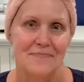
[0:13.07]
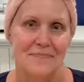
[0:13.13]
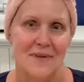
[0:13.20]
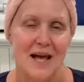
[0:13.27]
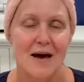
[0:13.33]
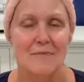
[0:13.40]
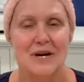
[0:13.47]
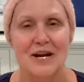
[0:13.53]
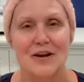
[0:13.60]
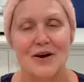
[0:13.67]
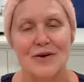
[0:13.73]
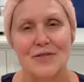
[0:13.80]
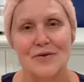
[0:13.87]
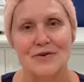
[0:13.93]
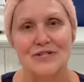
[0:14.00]
I'm going to go
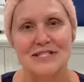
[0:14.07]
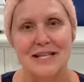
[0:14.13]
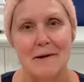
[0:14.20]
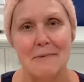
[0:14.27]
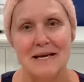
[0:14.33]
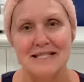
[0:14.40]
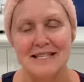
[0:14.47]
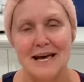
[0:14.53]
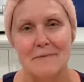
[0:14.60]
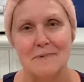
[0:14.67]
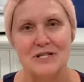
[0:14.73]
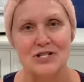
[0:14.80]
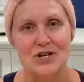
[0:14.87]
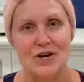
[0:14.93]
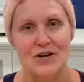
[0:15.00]
through step by step and
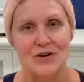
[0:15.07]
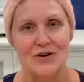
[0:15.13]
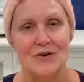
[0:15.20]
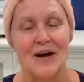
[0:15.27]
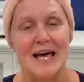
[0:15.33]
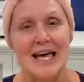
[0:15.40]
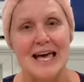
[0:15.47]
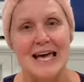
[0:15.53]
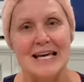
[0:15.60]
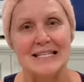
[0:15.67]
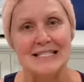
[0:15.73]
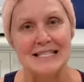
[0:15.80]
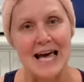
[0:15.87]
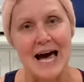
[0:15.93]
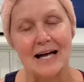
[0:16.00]
show you
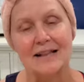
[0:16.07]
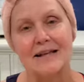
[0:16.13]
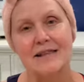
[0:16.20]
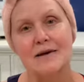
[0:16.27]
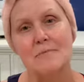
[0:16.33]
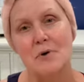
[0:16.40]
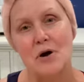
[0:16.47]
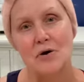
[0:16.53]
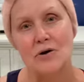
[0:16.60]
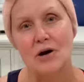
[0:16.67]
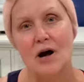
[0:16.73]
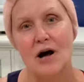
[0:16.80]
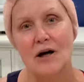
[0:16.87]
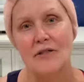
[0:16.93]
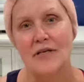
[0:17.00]
exactly the
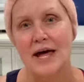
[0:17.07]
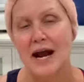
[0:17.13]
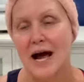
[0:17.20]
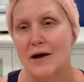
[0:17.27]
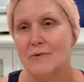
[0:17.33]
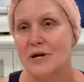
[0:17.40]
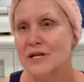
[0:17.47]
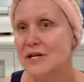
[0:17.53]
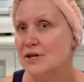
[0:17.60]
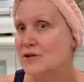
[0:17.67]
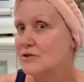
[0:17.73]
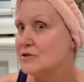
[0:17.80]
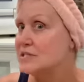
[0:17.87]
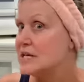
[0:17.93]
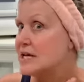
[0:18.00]
protocol that I would
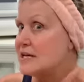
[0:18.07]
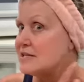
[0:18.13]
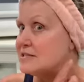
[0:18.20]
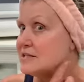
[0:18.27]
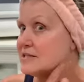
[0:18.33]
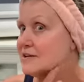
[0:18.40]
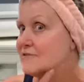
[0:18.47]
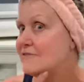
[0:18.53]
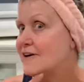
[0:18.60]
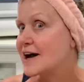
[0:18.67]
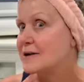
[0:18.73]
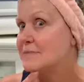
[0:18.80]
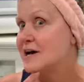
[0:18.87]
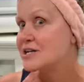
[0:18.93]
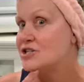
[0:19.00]
use to define
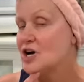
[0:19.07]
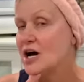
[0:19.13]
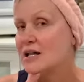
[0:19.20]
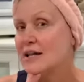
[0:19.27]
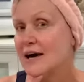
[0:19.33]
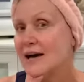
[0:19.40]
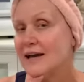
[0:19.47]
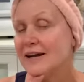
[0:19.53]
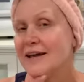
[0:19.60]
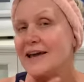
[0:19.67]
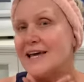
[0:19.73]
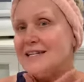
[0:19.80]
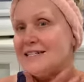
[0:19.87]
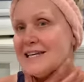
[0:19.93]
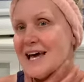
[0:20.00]
my jawline
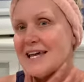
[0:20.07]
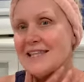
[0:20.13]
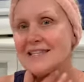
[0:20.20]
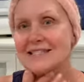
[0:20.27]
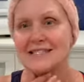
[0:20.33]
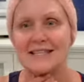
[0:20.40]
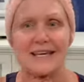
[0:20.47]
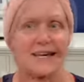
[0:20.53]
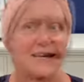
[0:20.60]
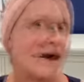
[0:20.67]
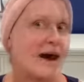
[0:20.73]
and tighten the skin.